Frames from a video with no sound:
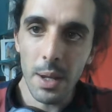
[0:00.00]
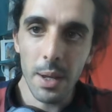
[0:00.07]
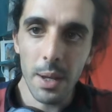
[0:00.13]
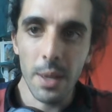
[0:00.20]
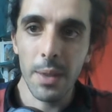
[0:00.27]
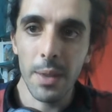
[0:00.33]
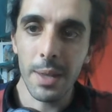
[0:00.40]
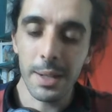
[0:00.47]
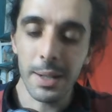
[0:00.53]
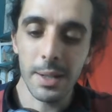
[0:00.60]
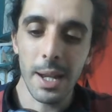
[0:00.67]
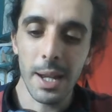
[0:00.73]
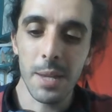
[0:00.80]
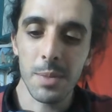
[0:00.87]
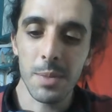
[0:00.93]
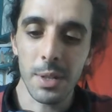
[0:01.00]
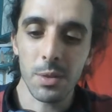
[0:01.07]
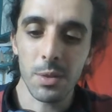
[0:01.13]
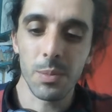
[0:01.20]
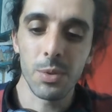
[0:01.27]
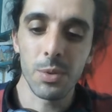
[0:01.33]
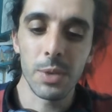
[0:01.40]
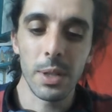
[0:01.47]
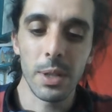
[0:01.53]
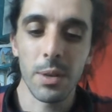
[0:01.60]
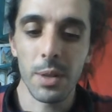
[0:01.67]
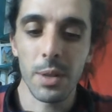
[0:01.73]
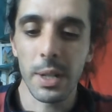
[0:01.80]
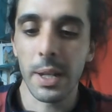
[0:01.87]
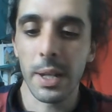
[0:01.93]
that aims at computing the
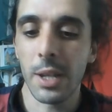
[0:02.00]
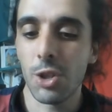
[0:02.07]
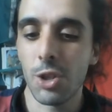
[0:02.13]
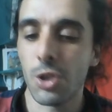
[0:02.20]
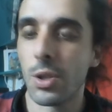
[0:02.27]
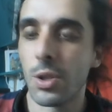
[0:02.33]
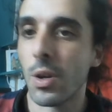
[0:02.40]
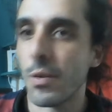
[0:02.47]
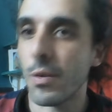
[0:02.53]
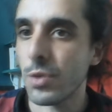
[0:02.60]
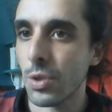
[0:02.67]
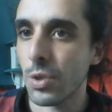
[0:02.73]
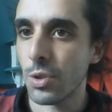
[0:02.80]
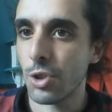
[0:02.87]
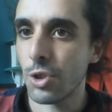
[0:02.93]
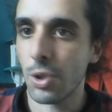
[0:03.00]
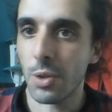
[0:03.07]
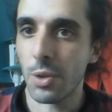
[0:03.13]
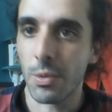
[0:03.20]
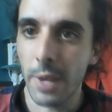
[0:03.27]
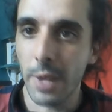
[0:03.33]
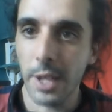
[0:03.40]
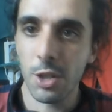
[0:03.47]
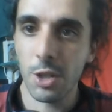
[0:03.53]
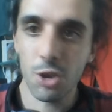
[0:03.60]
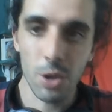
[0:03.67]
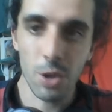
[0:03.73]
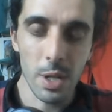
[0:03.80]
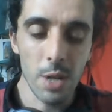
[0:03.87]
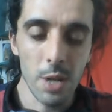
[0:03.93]
negation of such a range,
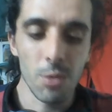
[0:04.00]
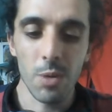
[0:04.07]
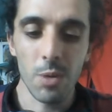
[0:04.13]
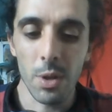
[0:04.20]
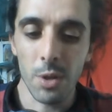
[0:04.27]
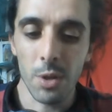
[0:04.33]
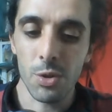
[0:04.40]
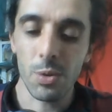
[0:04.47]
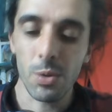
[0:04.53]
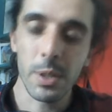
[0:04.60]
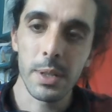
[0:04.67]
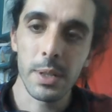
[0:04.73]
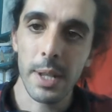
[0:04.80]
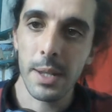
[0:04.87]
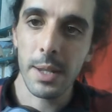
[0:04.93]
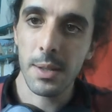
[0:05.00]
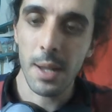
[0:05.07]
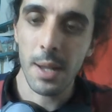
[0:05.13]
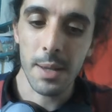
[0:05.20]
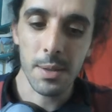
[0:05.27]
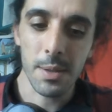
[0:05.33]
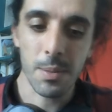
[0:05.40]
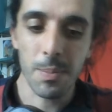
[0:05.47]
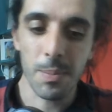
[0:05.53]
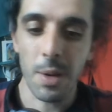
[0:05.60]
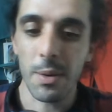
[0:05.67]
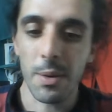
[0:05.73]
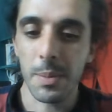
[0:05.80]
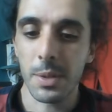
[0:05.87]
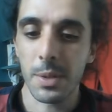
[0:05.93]
so it takes as a
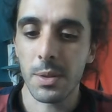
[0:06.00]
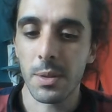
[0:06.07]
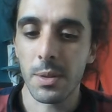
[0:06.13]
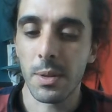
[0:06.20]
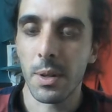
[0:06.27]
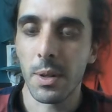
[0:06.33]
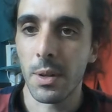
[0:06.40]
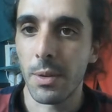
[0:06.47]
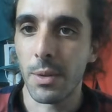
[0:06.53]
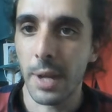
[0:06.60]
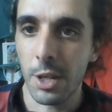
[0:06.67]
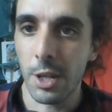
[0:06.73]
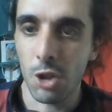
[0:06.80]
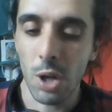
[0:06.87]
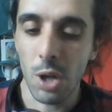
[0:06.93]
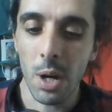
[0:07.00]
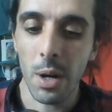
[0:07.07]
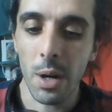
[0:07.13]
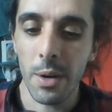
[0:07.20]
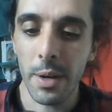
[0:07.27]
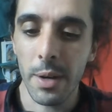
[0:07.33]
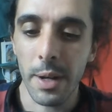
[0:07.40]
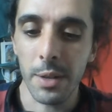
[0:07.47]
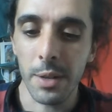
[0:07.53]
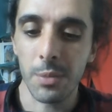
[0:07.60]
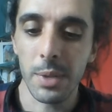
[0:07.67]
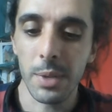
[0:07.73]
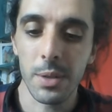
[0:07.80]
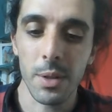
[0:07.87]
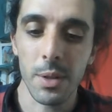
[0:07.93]
parameter a range R and
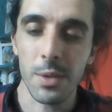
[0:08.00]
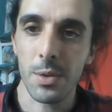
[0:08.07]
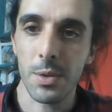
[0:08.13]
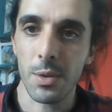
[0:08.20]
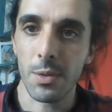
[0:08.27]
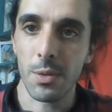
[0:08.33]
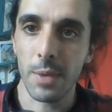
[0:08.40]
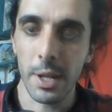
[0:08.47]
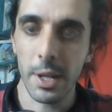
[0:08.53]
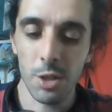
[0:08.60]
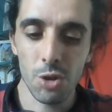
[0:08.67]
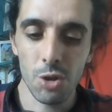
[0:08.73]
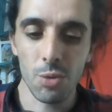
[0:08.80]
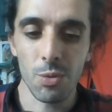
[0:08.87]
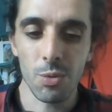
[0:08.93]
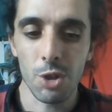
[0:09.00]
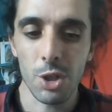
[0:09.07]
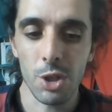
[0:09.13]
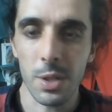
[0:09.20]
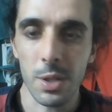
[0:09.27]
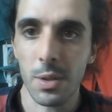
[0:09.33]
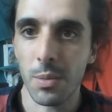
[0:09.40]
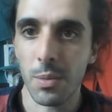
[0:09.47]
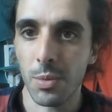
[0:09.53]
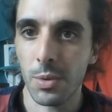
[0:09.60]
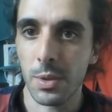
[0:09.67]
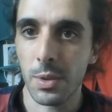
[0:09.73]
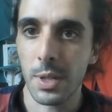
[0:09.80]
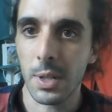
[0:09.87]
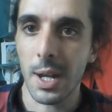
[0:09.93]
returns a range which is computed
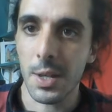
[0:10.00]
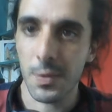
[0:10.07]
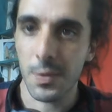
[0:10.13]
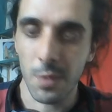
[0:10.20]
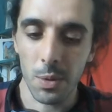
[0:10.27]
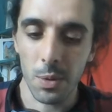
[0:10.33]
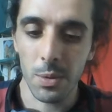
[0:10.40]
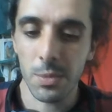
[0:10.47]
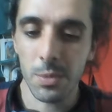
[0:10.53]
as follows.